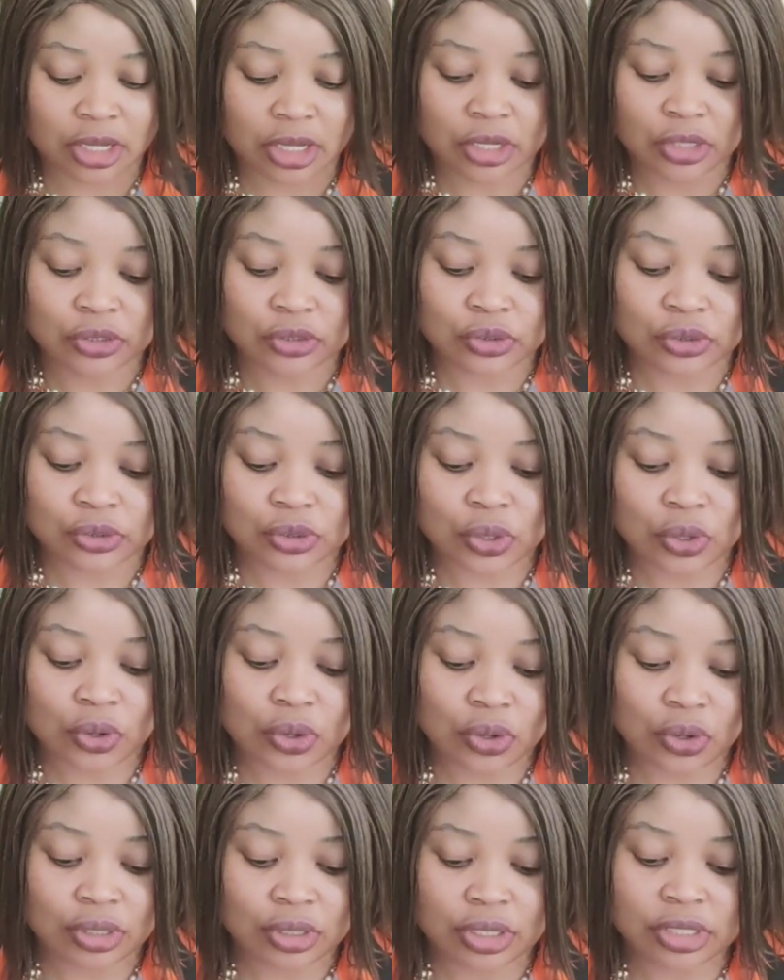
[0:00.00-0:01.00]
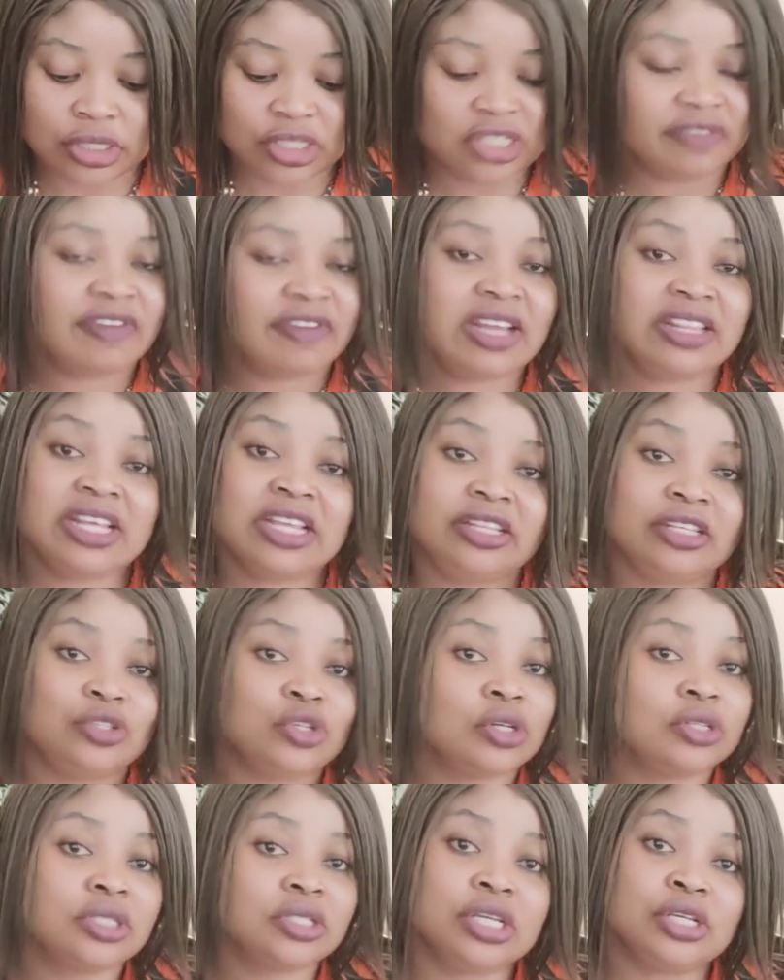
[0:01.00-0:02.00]
So it's divided
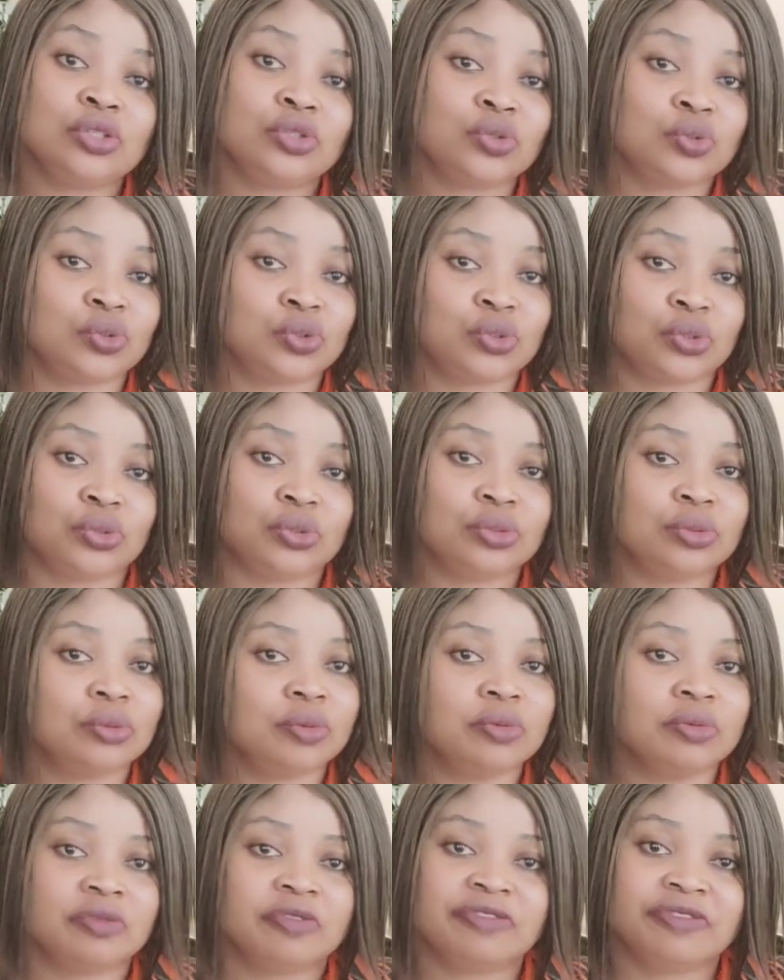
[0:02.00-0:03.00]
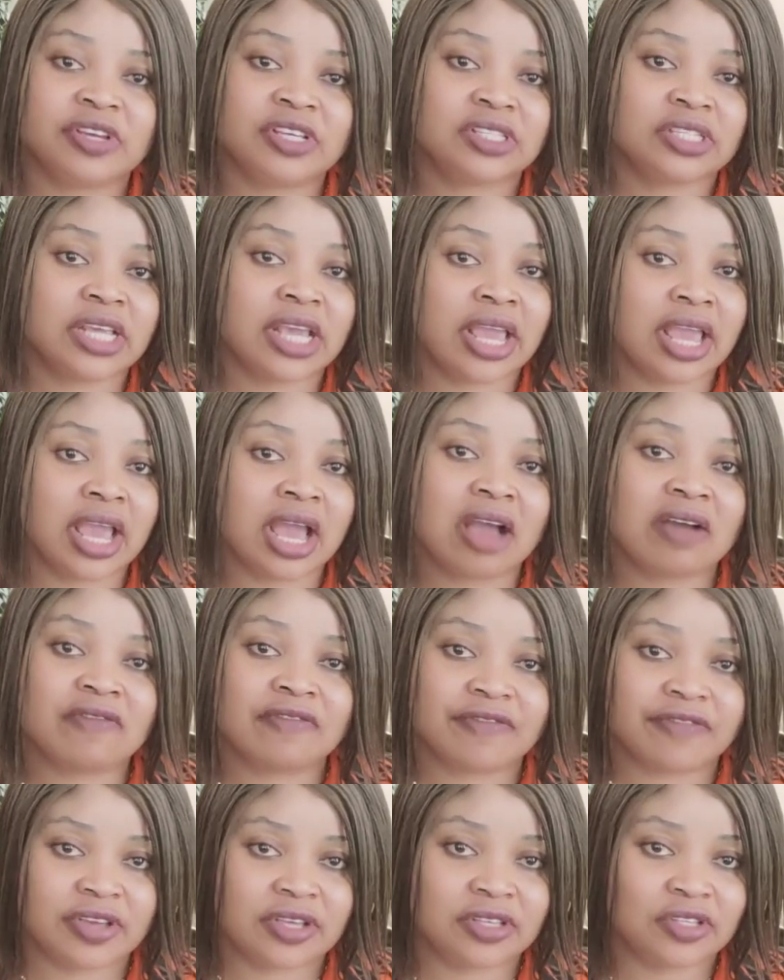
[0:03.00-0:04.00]
just into two, phase A and
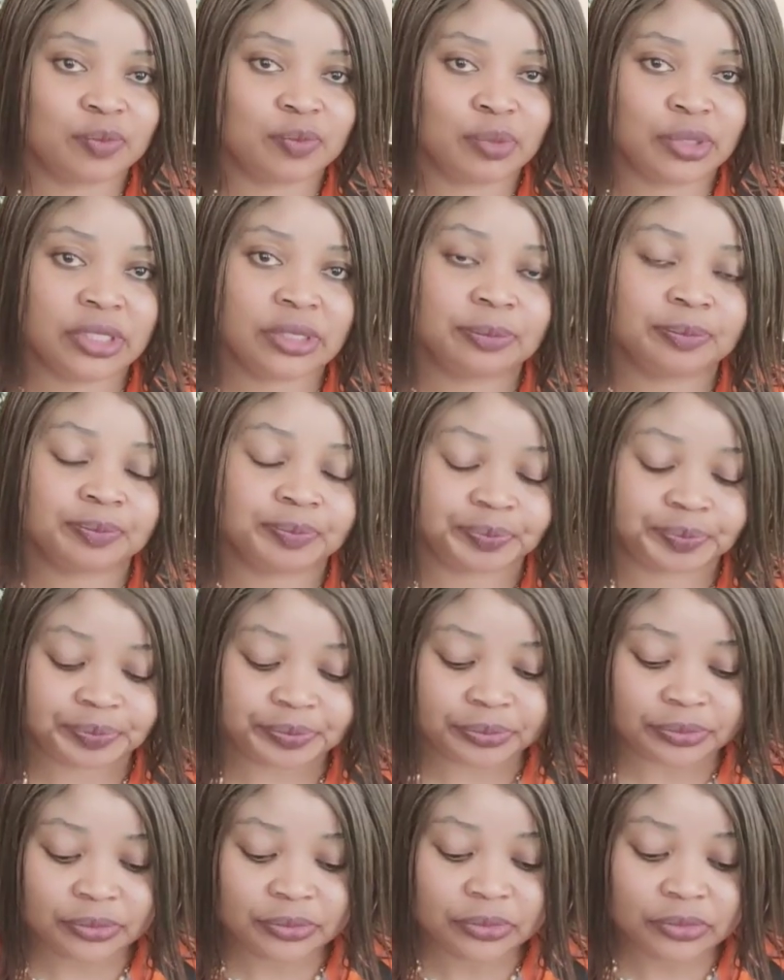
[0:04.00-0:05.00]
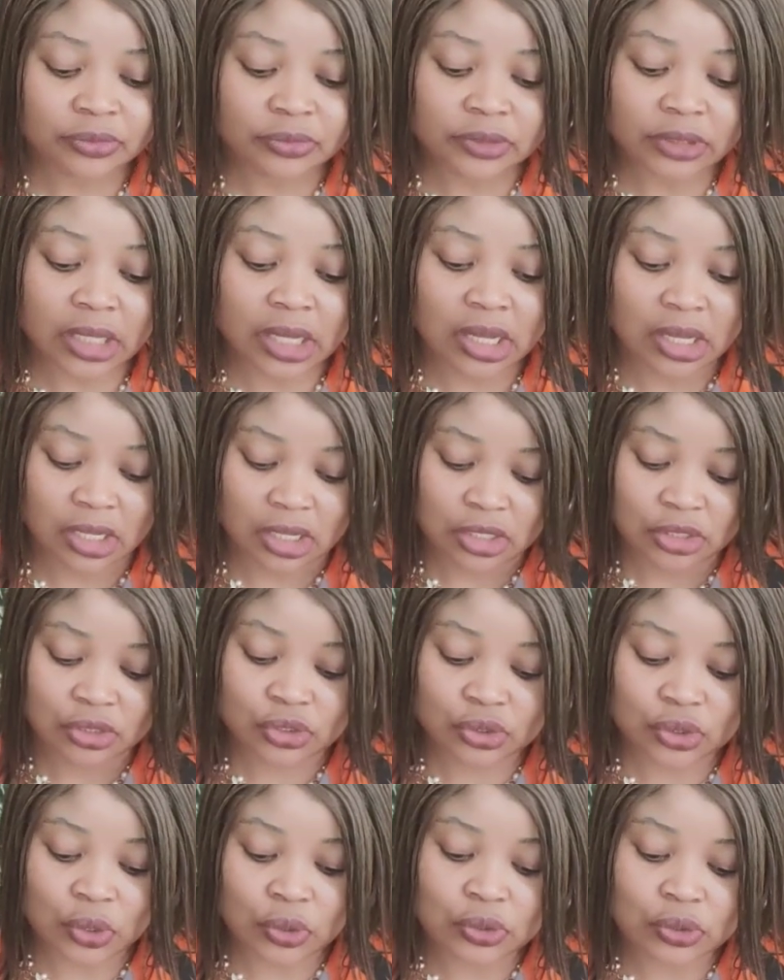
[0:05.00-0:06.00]
phase B.
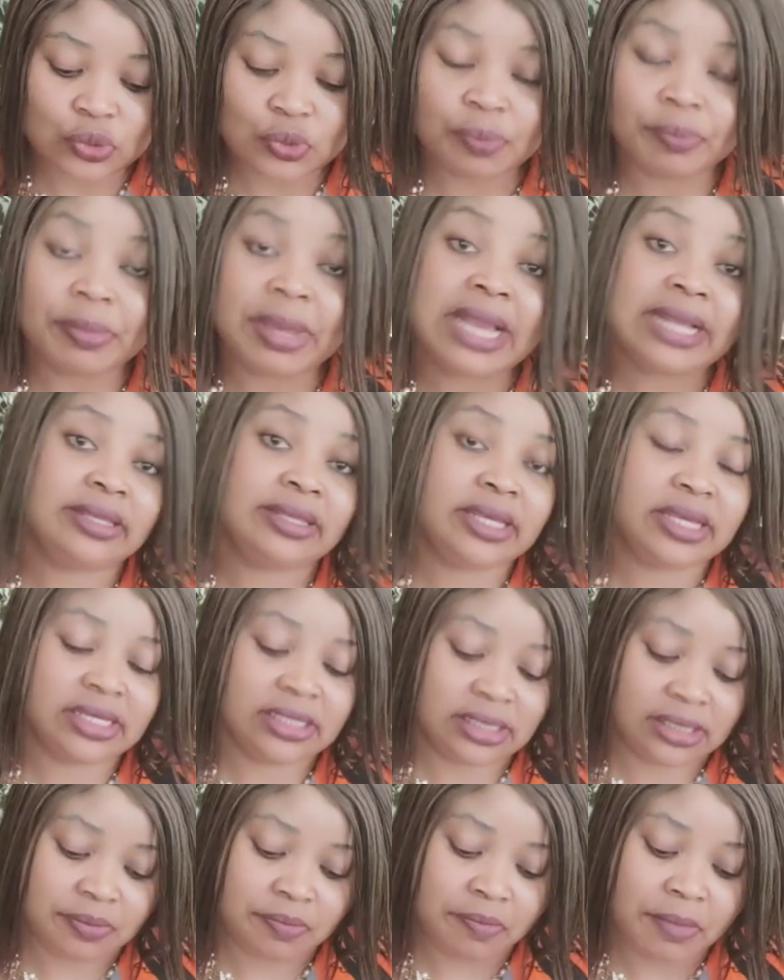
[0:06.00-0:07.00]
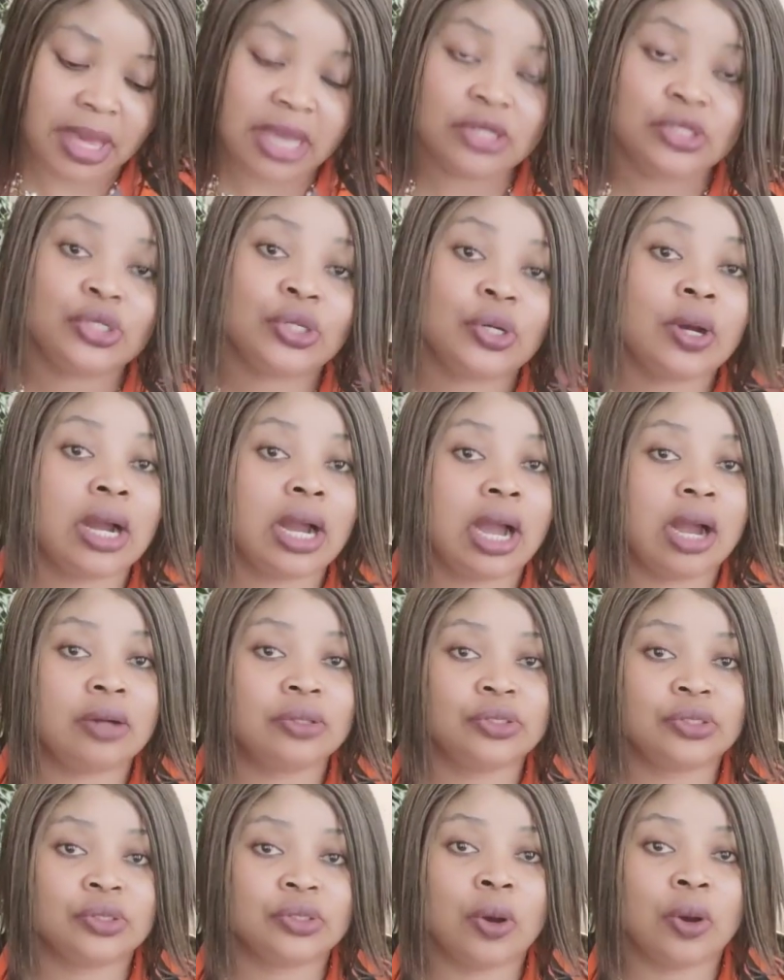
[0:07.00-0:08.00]
So to make this, measure
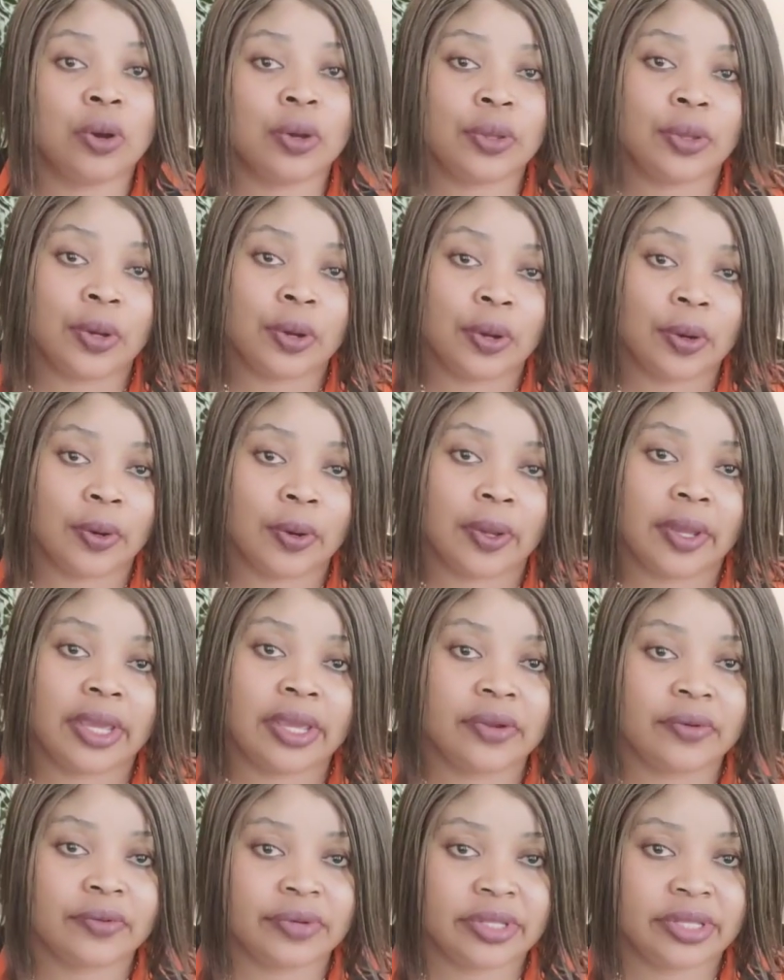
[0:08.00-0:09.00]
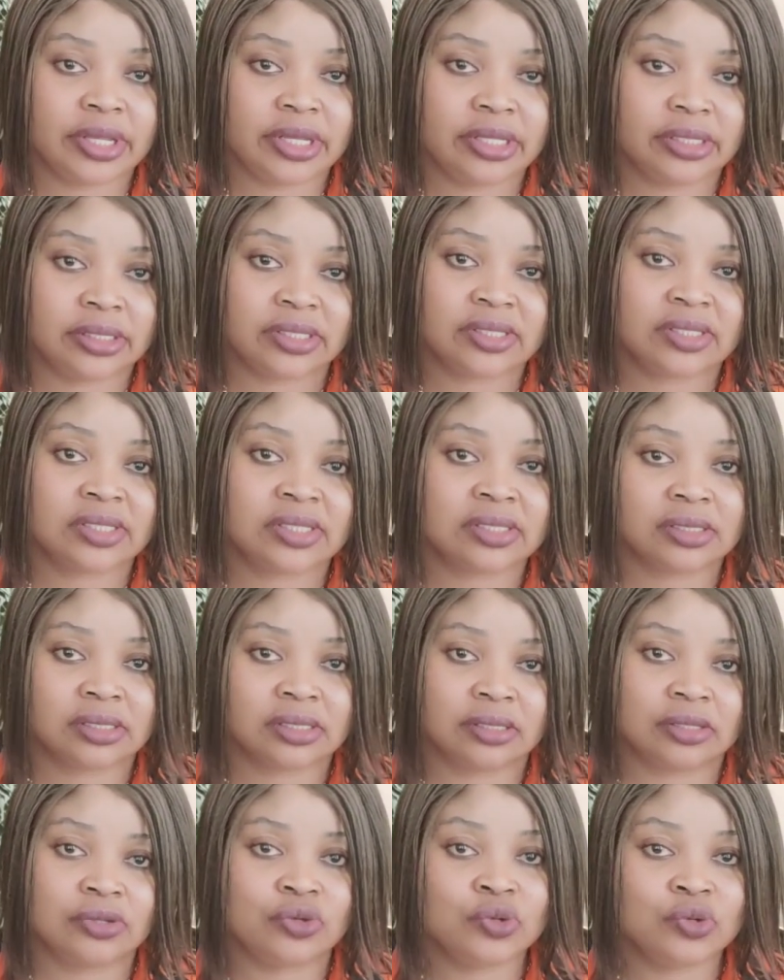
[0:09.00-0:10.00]
out all your ingredients.
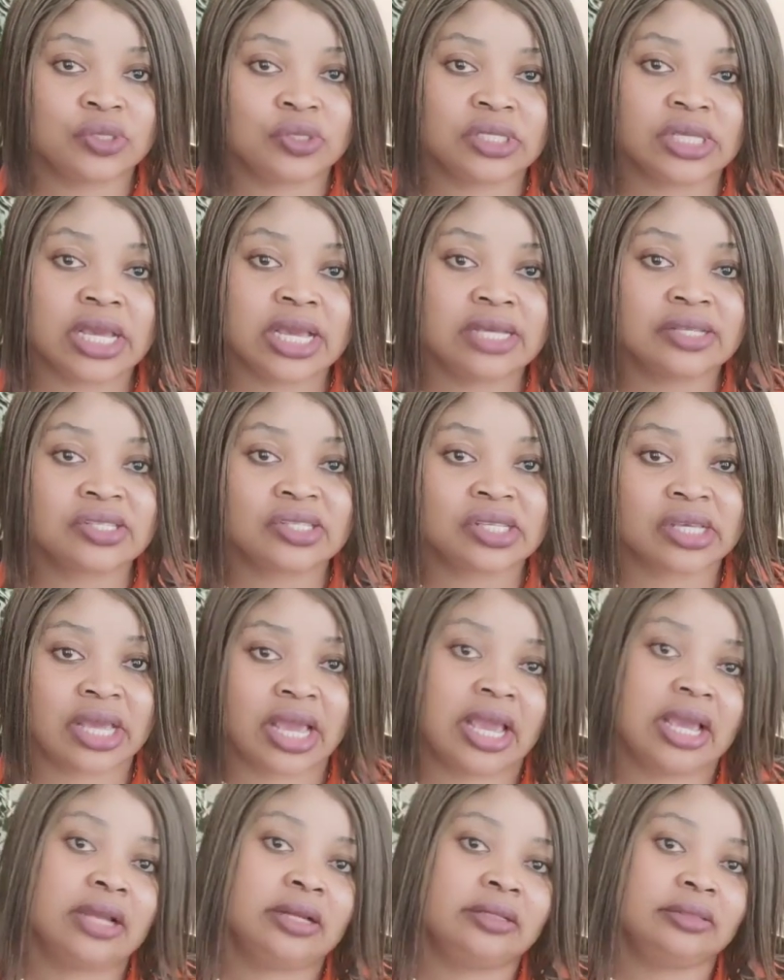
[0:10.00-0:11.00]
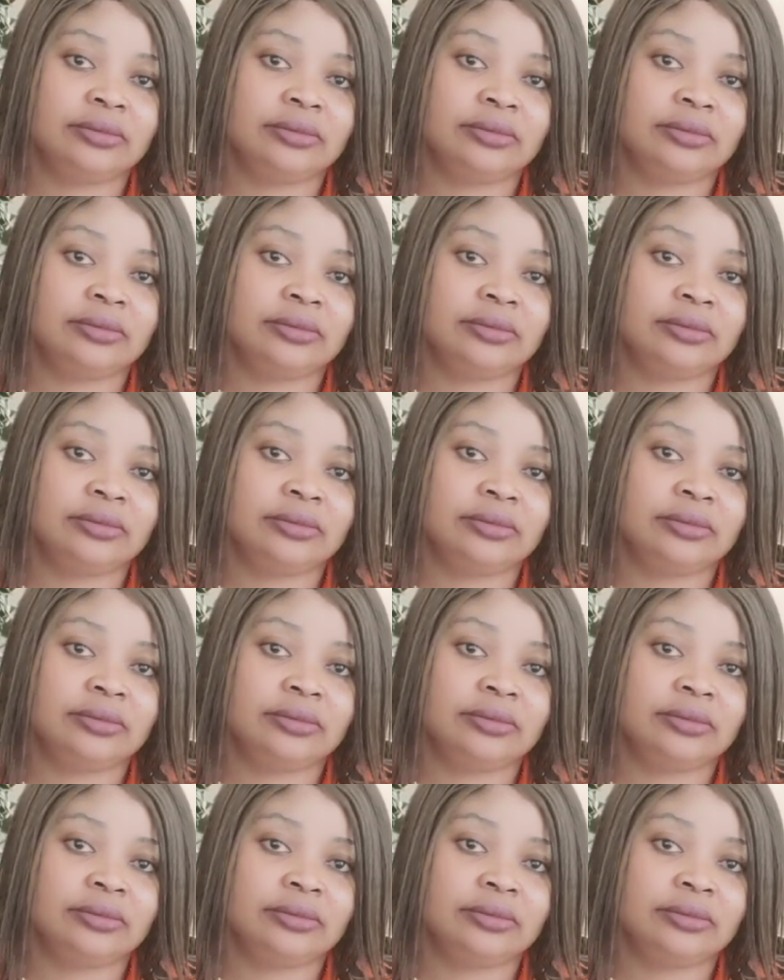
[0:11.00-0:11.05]
Use a scale.